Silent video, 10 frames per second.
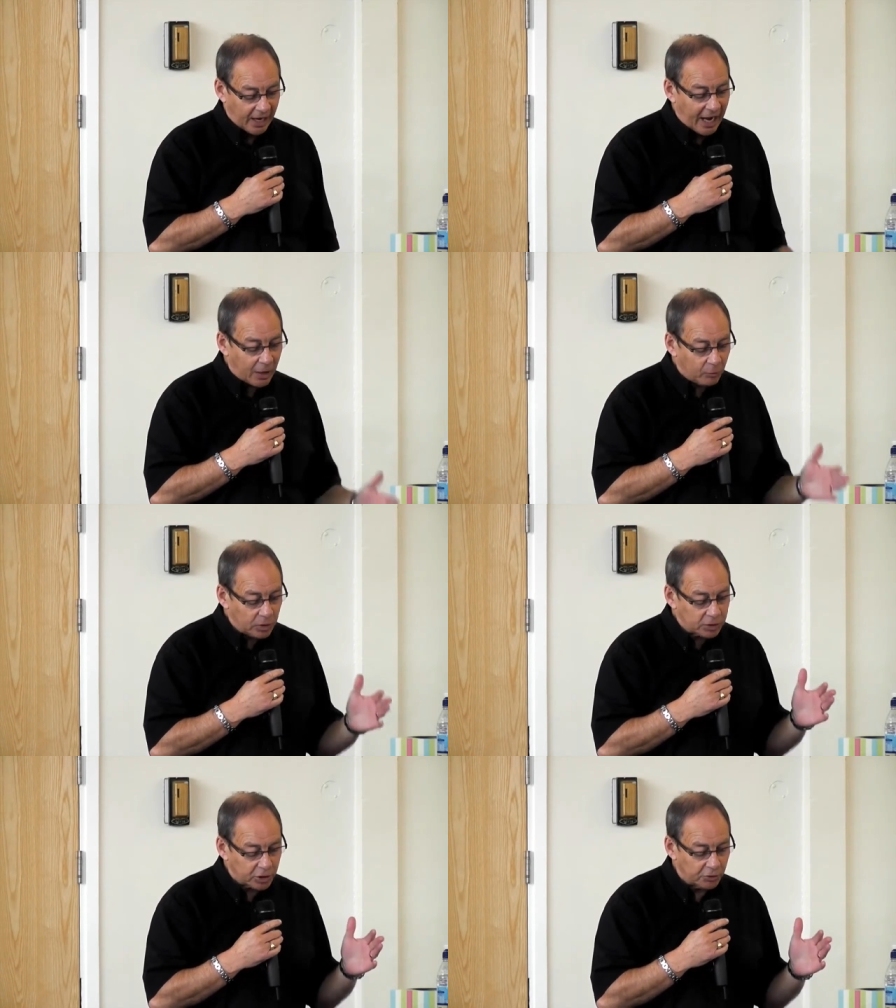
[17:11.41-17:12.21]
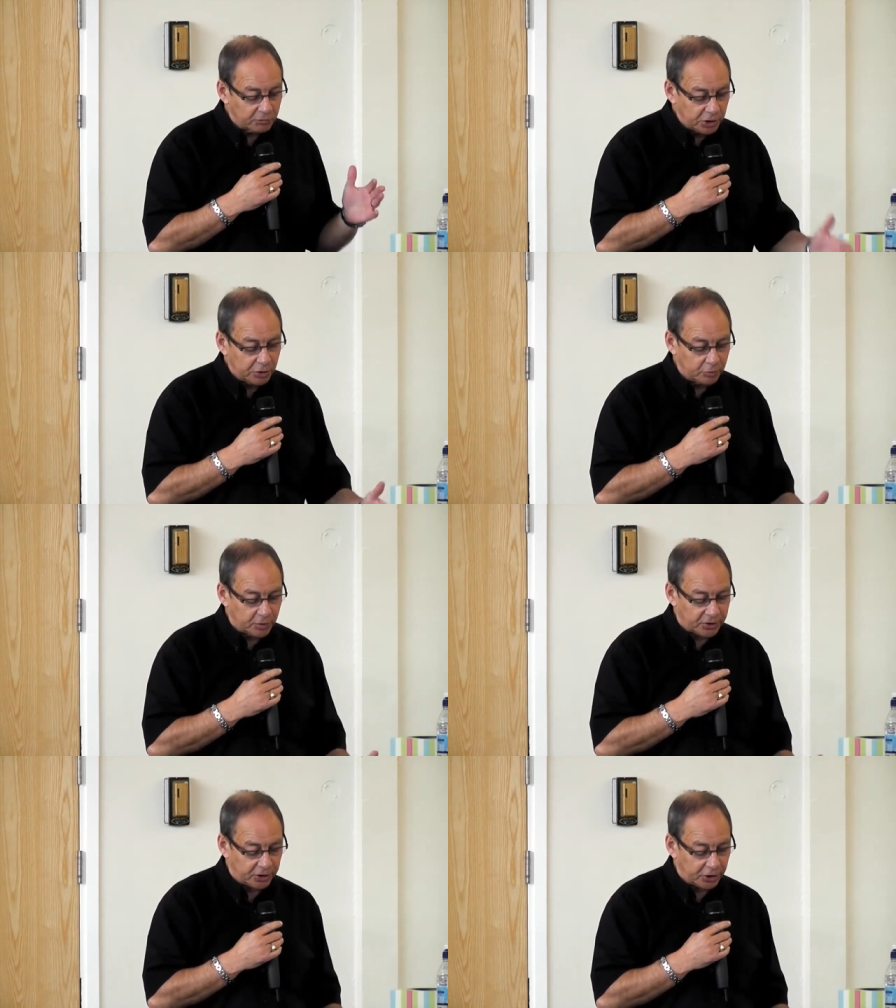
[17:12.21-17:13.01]
I will commune
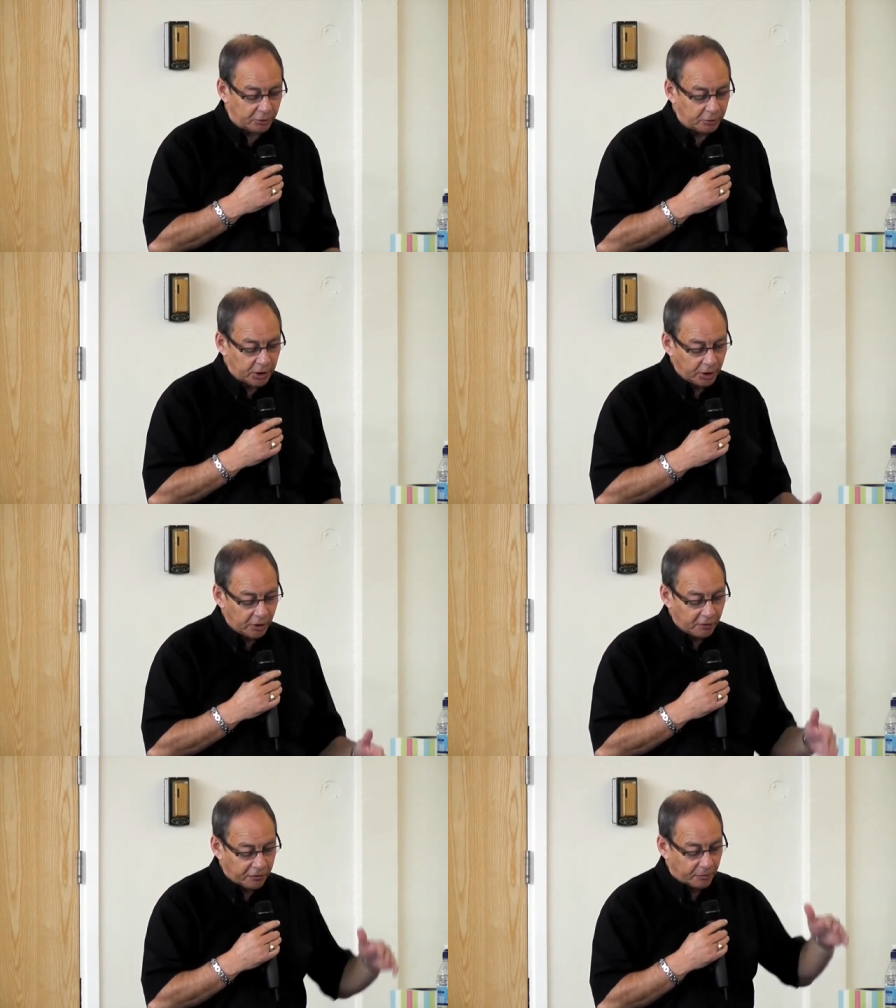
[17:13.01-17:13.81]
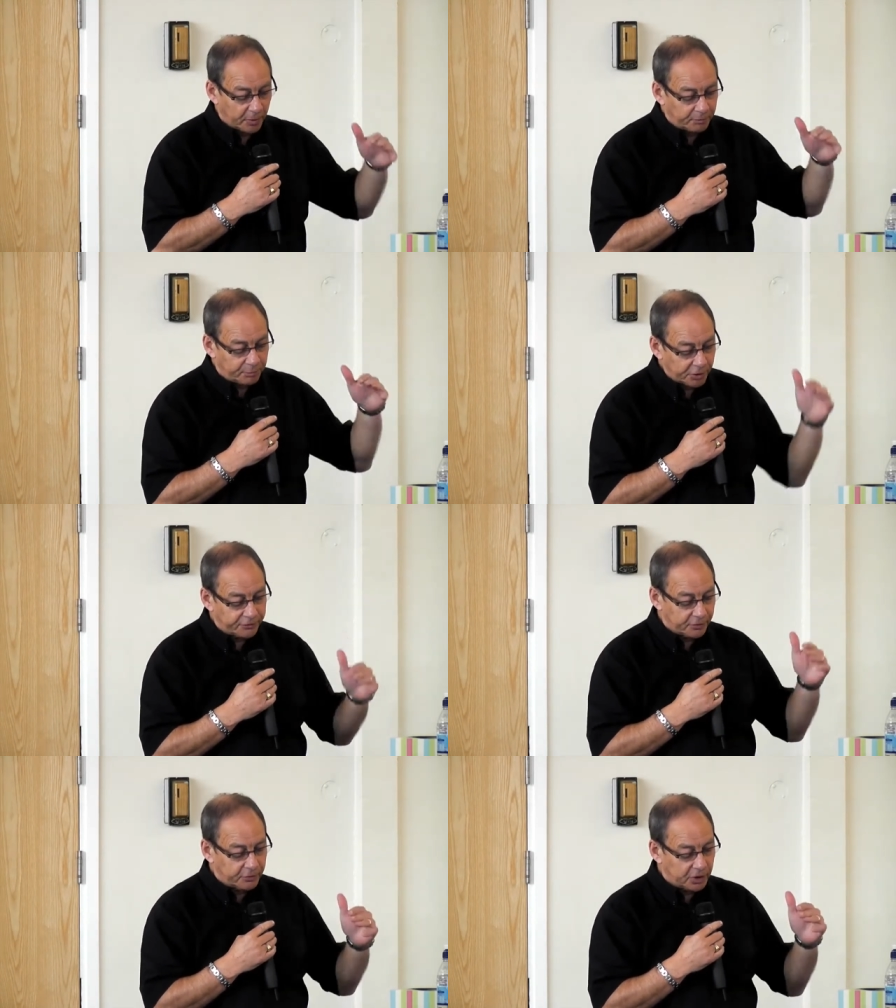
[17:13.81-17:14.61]
with you from
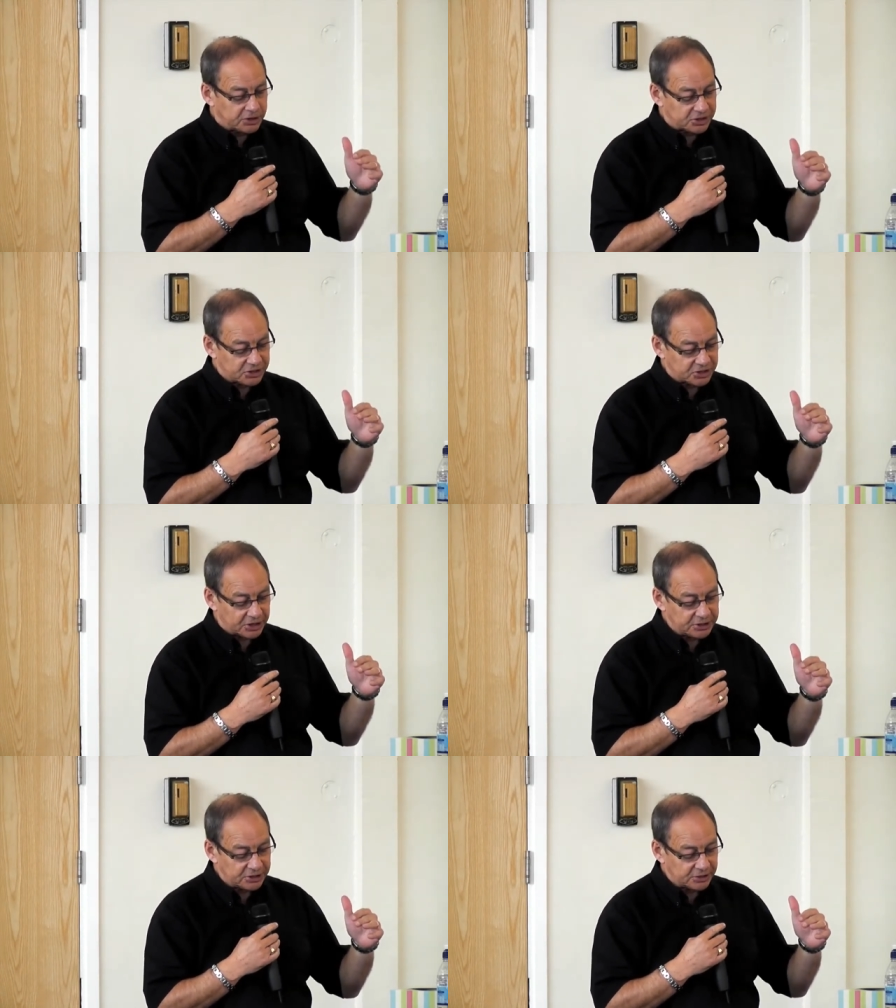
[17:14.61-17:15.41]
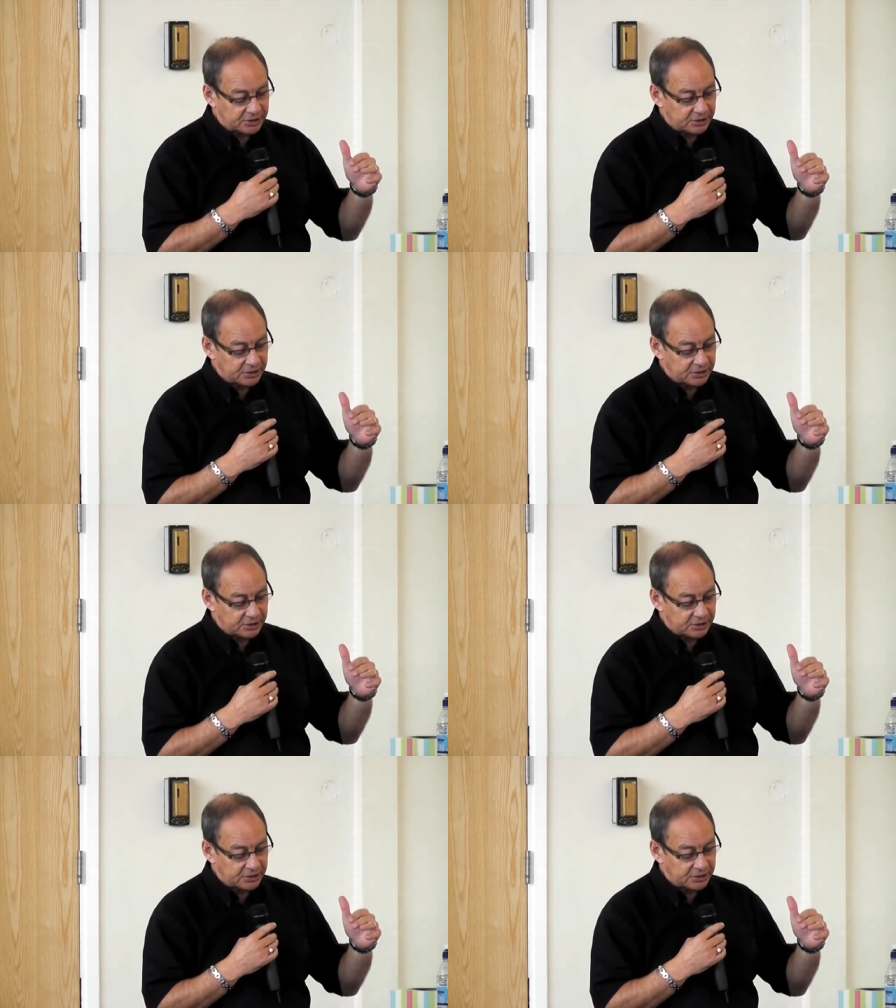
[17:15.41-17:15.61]
above the mercy seat,